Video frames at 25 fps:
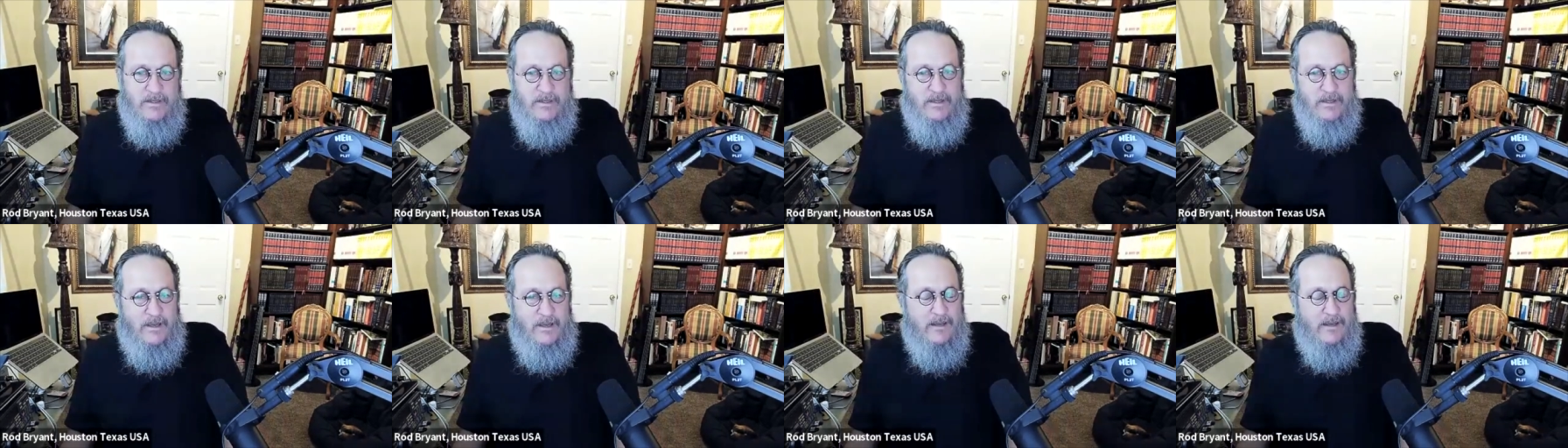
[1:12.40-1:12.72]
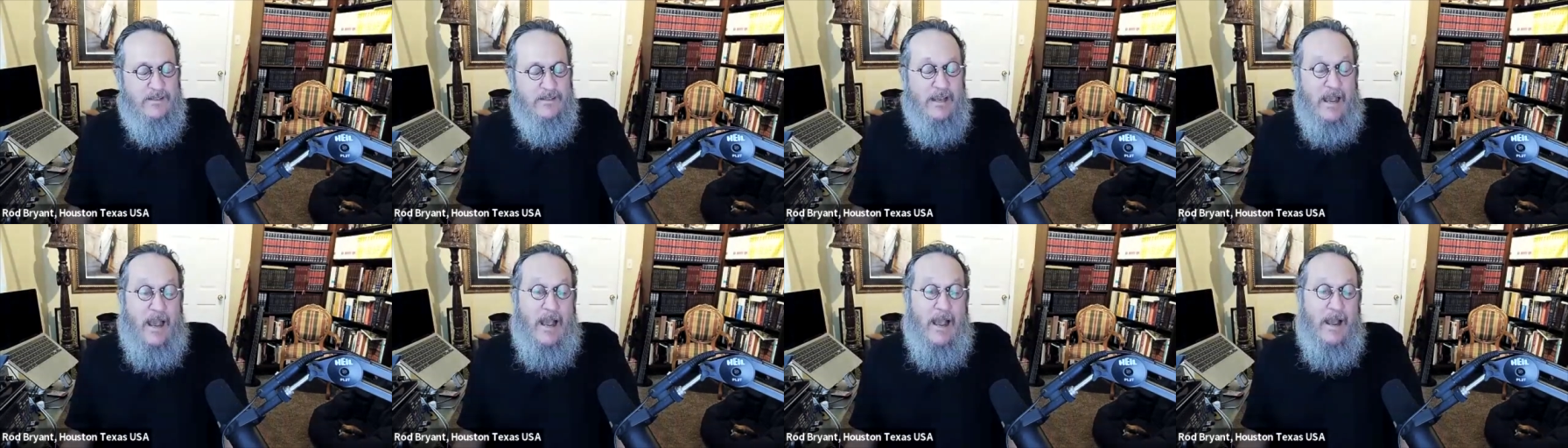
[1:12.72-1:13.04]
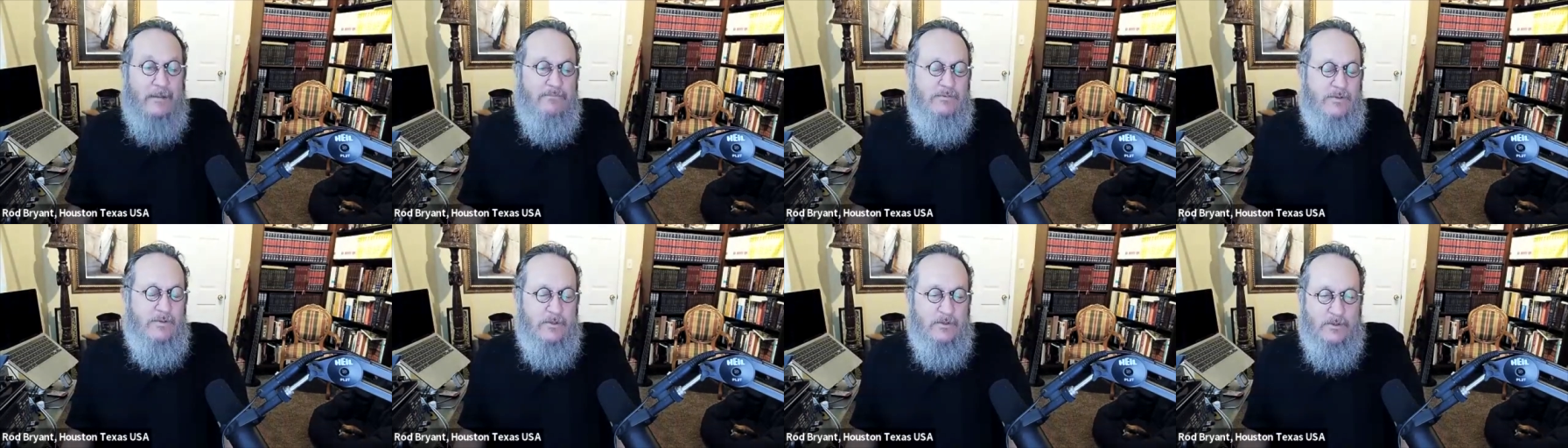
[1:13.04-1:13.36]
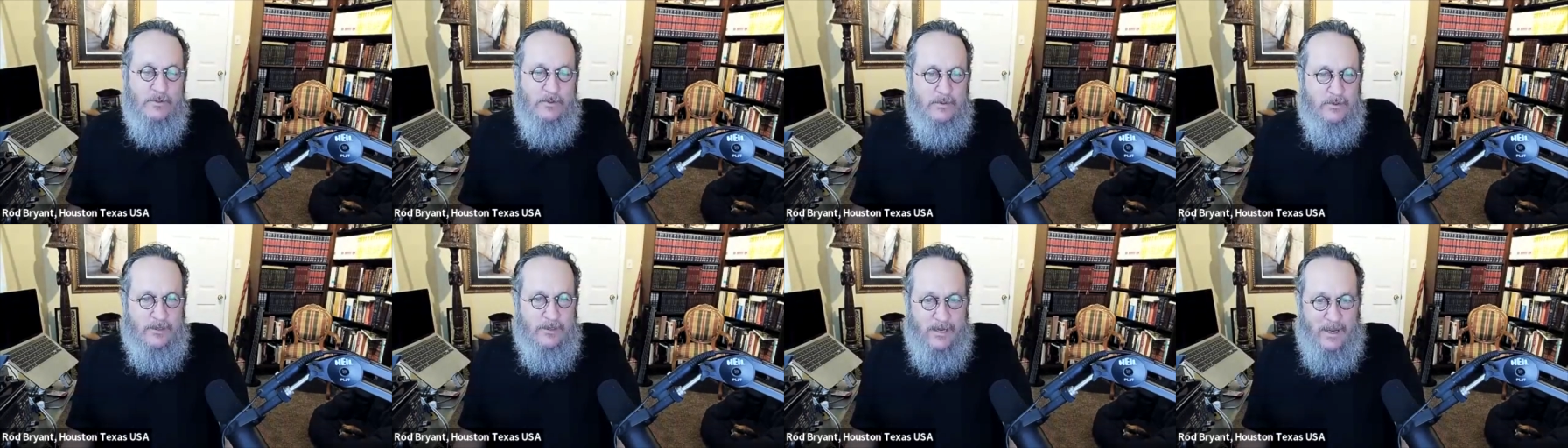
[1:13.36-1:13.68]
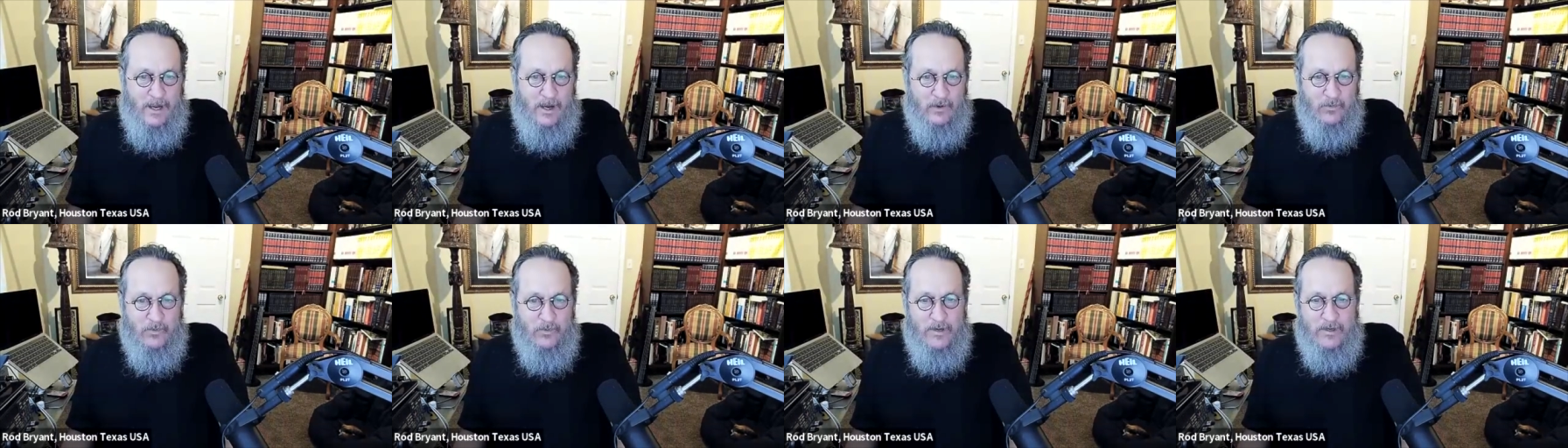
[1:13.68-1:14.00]
He's absolutely
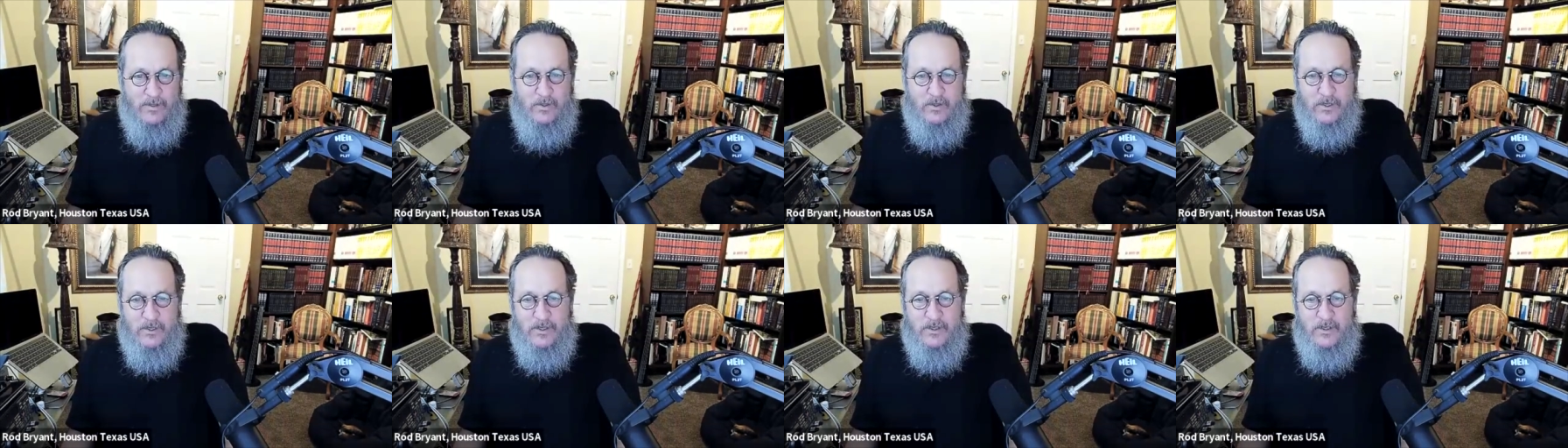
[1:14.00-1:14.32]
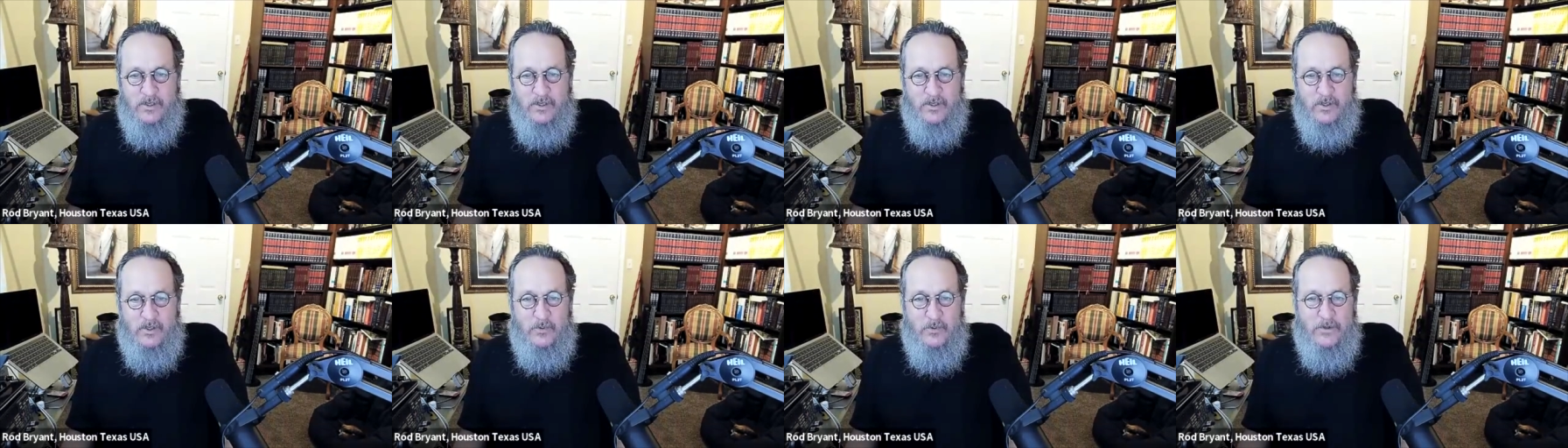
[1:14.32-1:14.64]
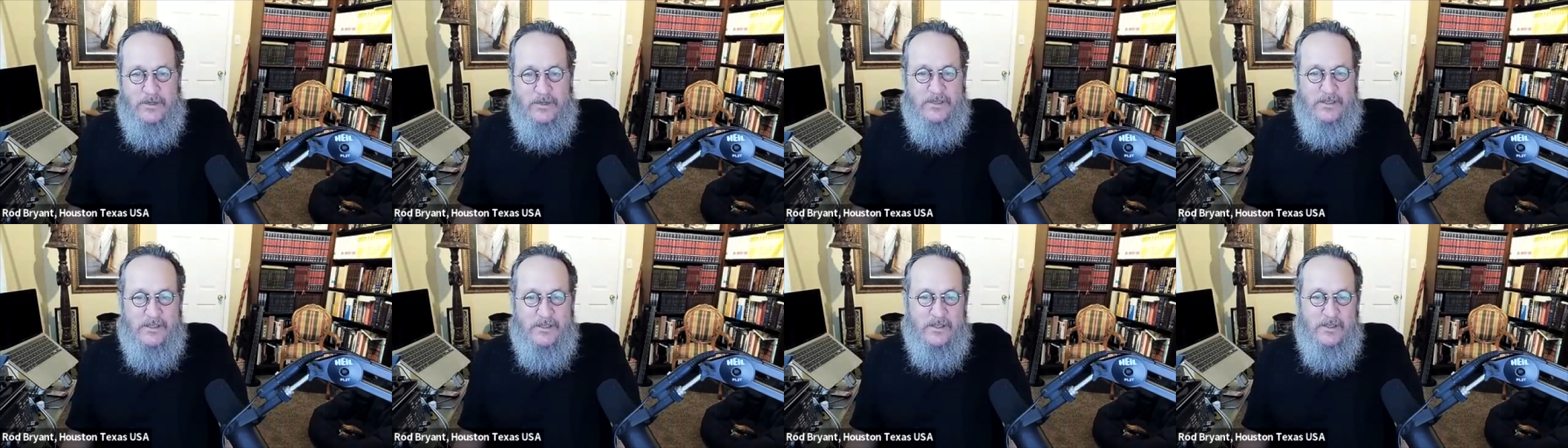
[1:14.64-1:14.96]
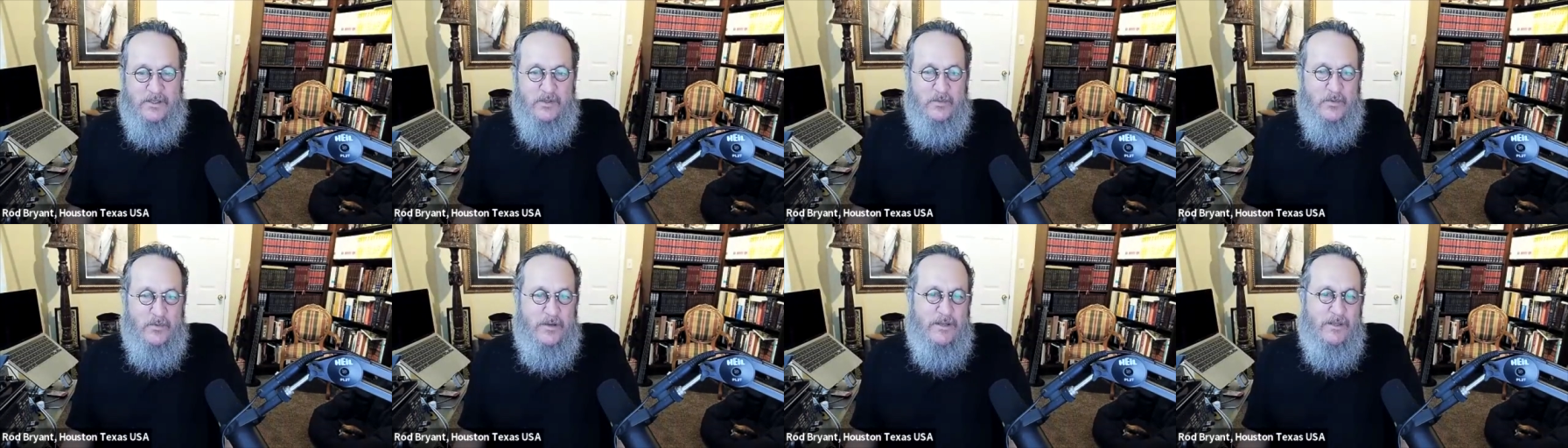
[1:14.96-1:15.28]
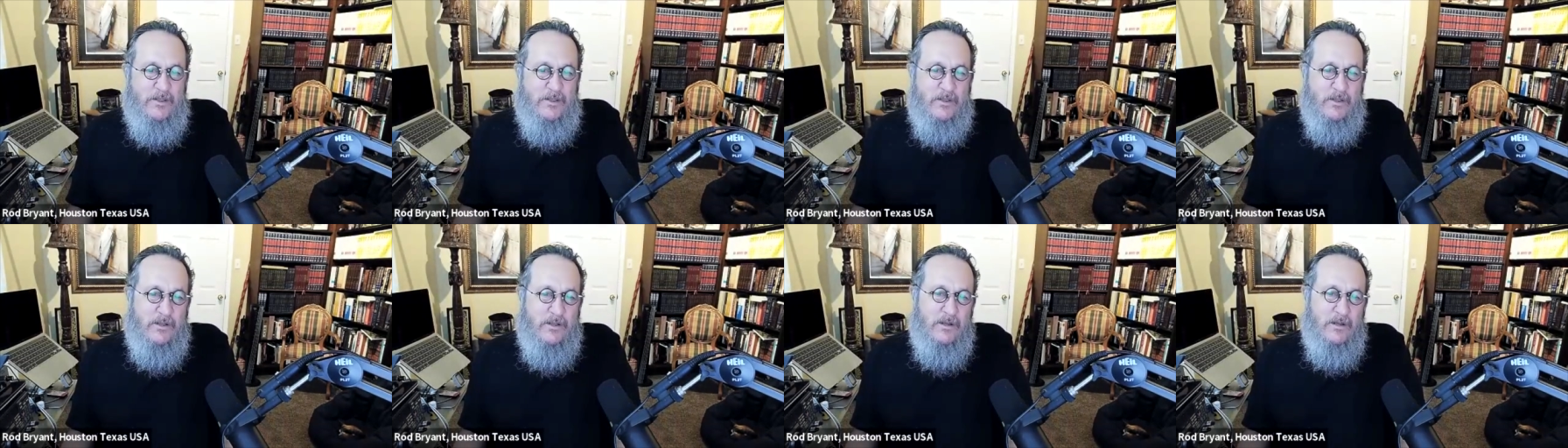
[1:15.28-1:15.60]
outraged. Genesis 26
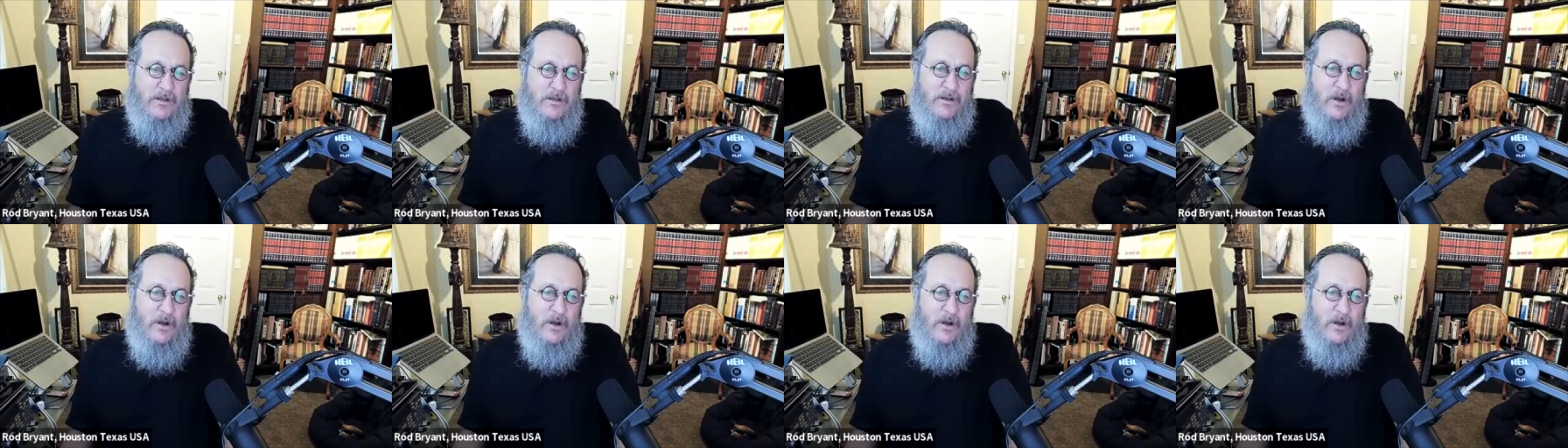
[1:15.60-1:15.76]
reads